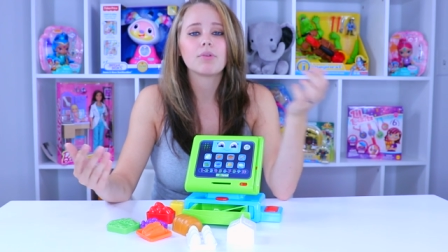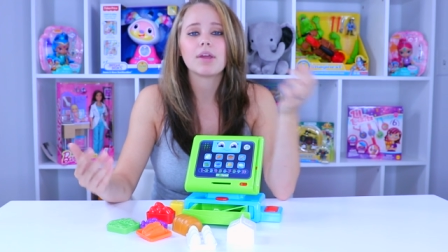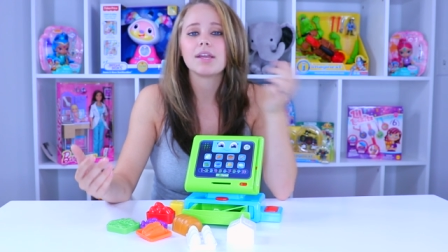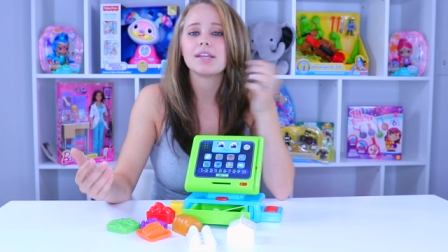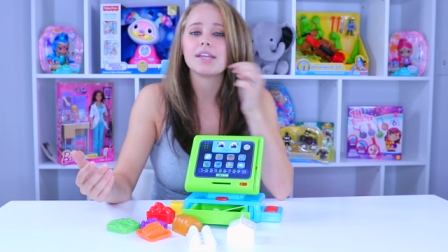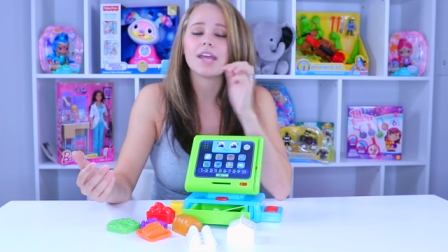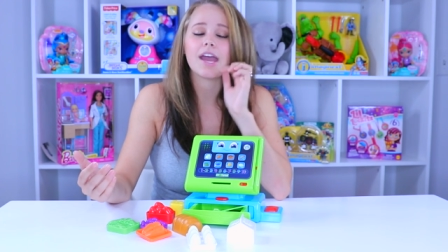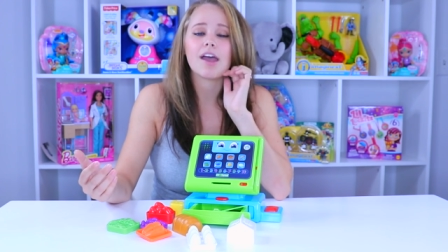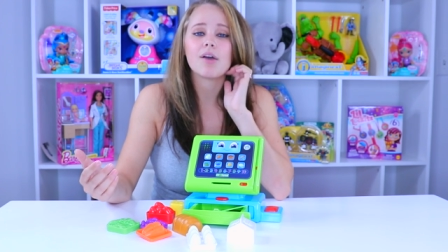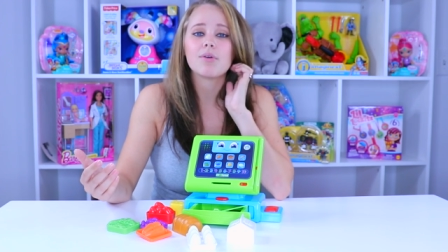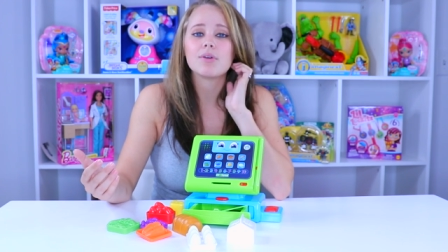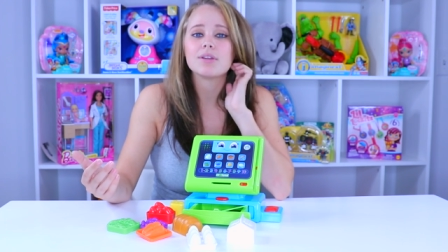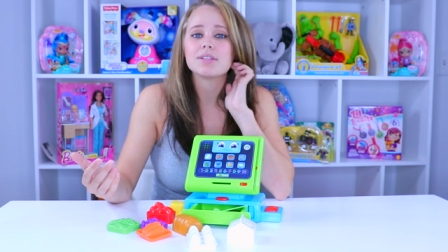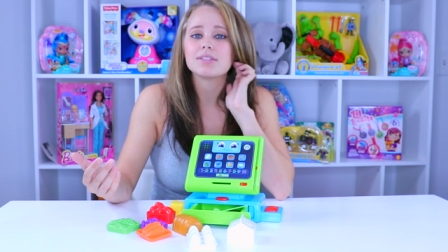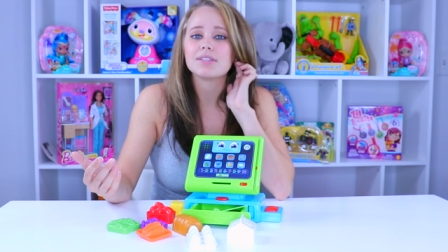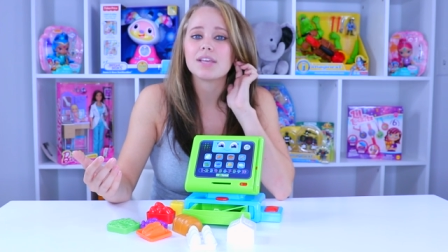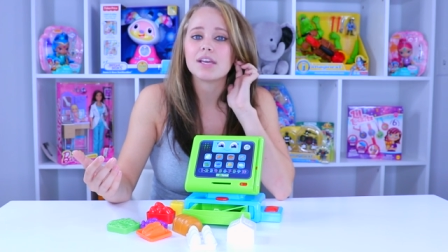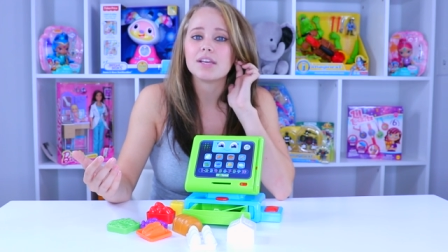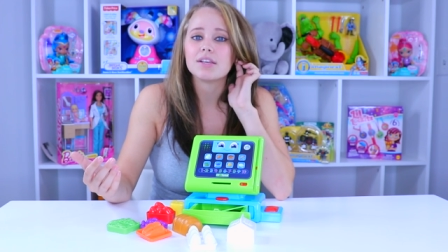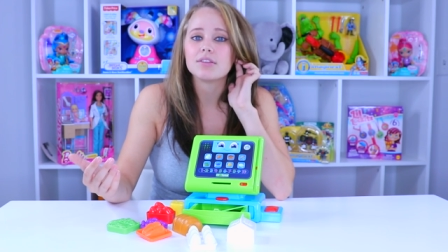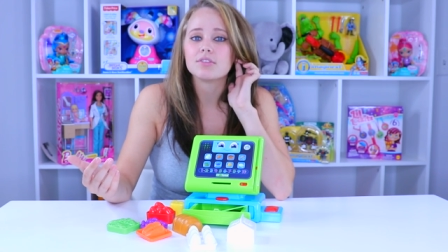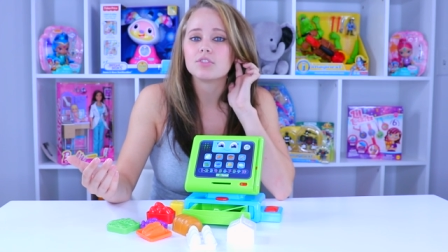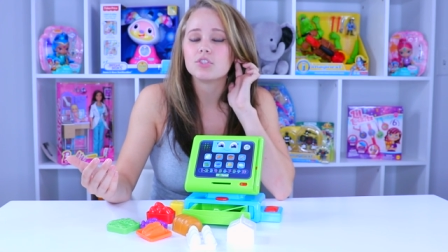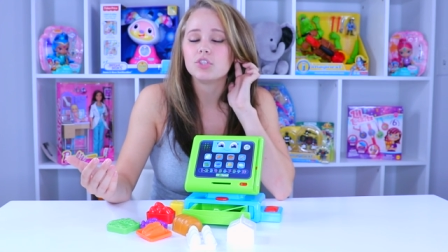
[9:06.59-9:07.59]
Right now it
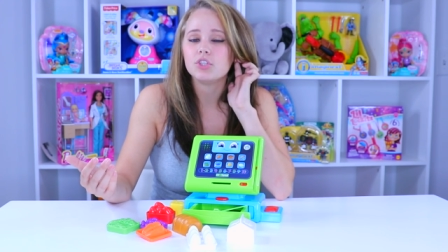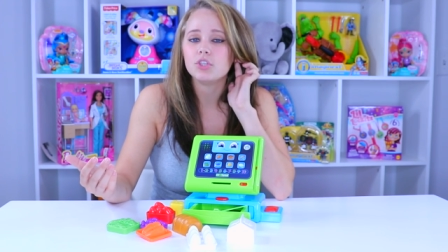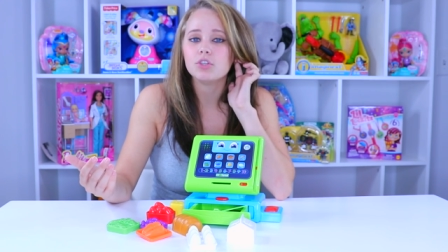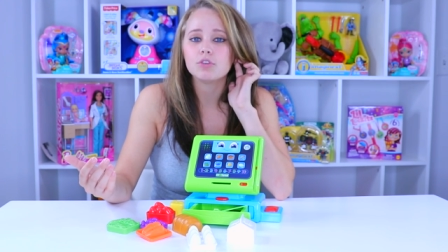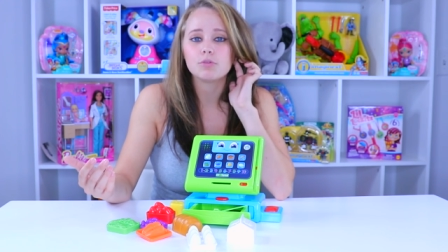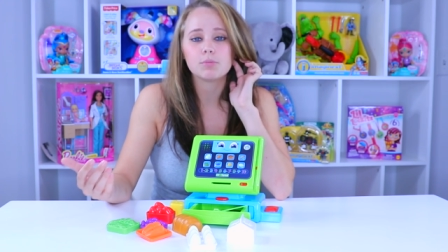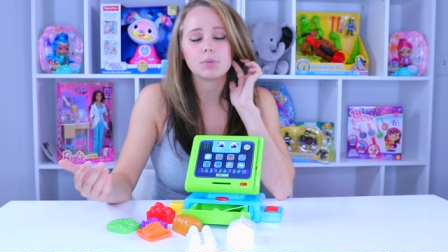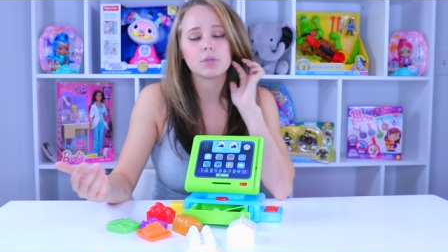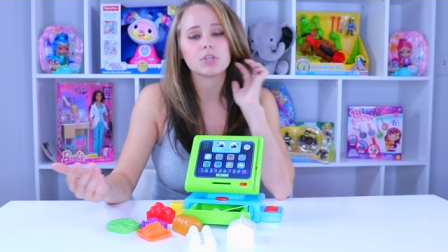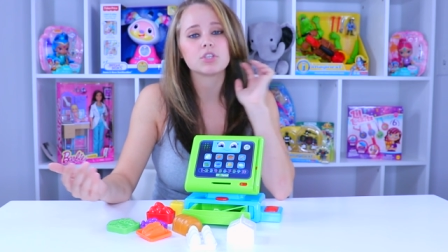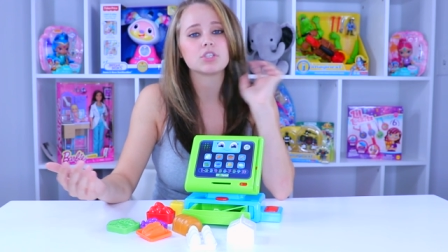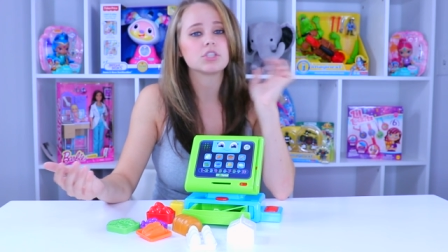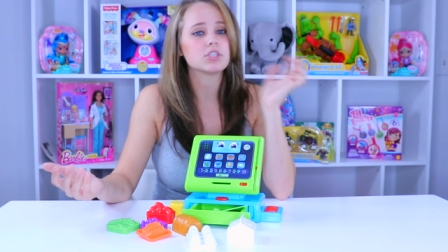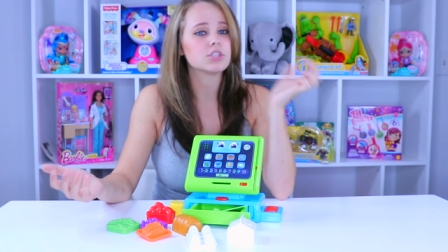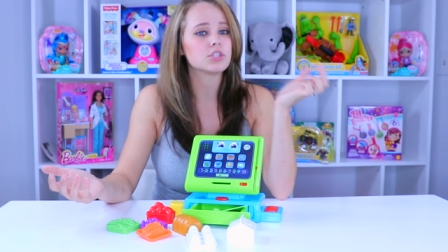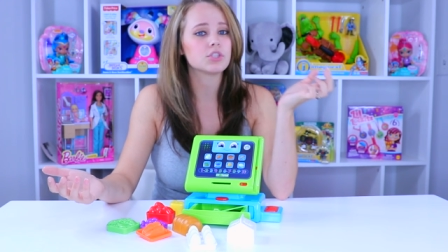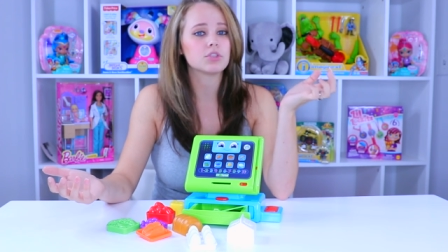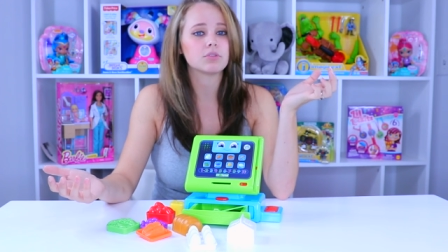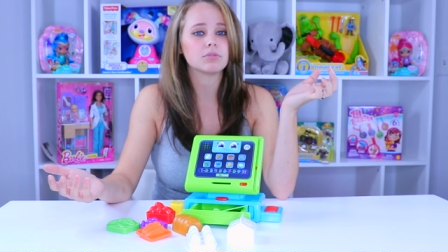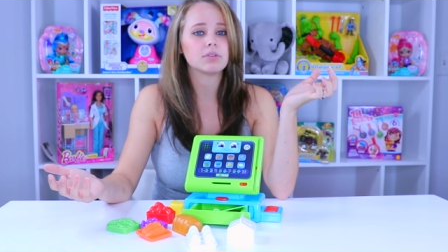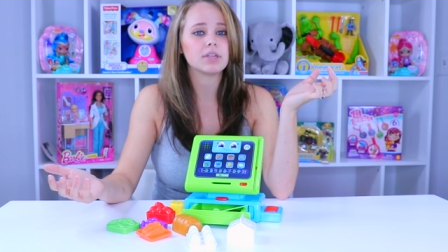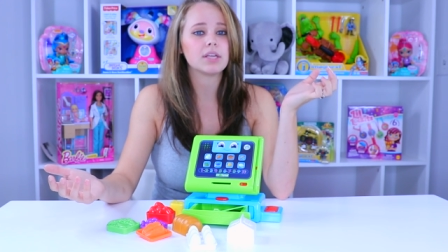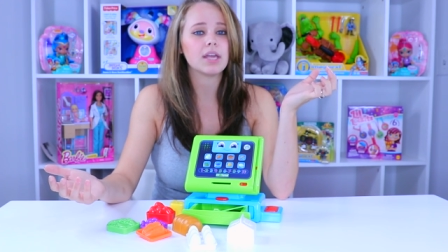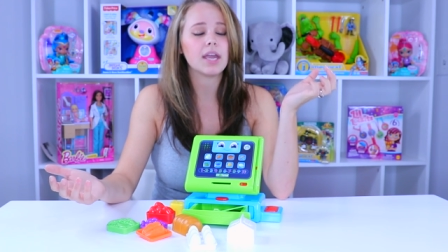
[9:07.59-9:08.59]
says you've
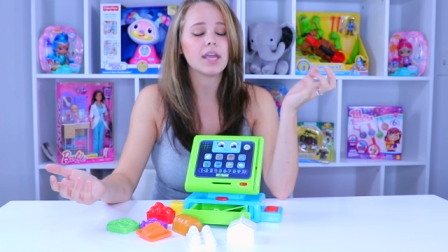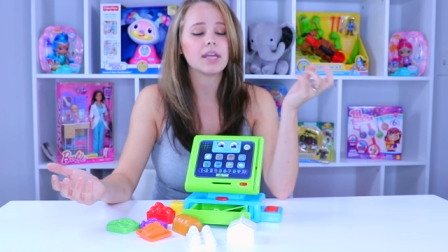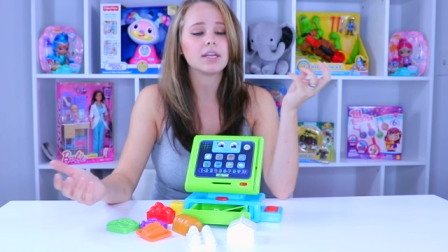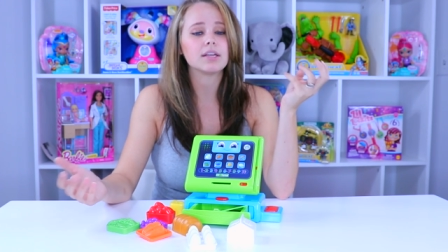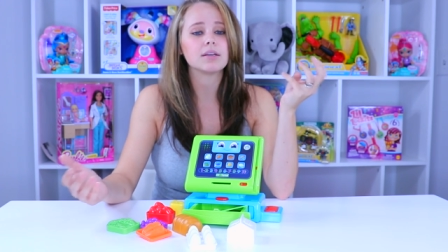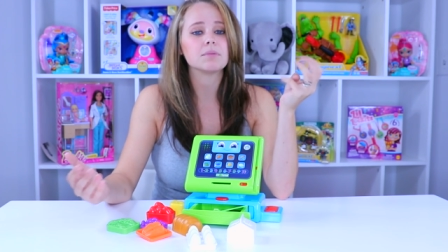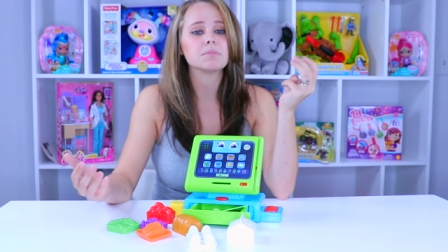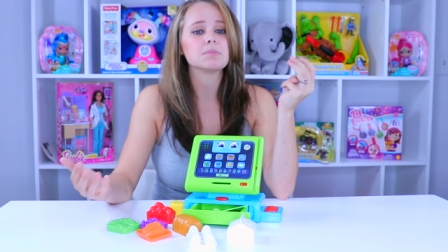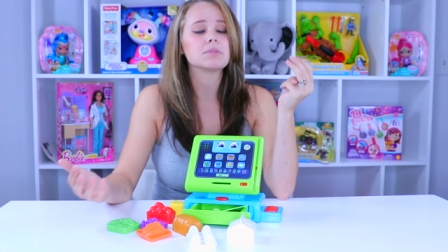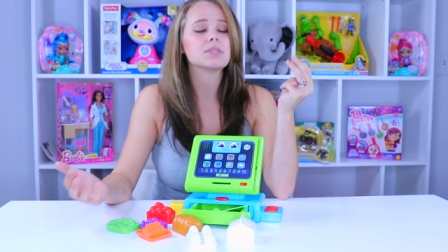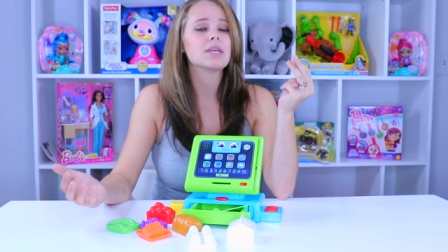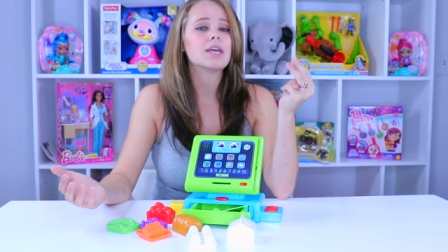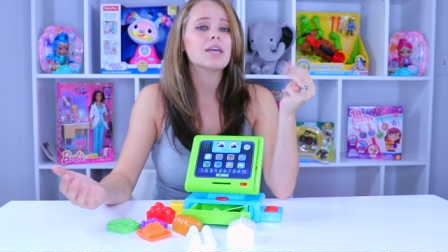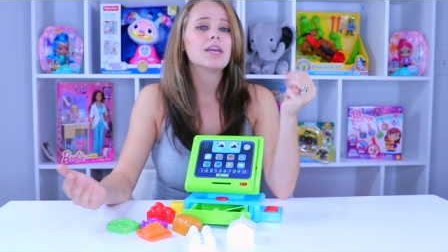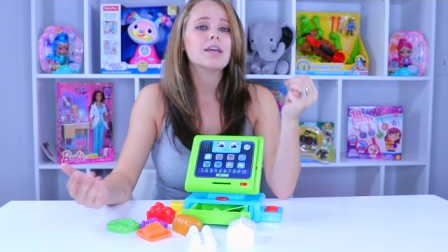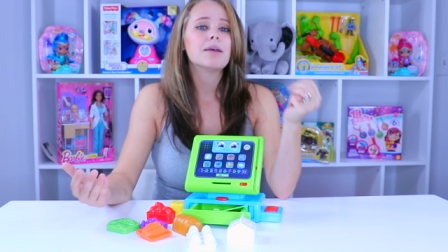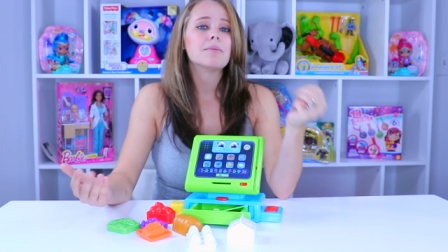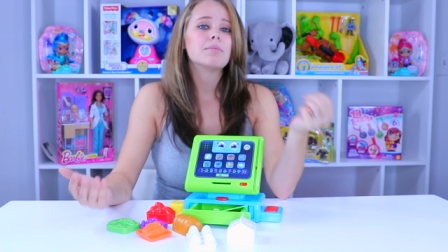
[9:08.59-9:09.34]
purchased three items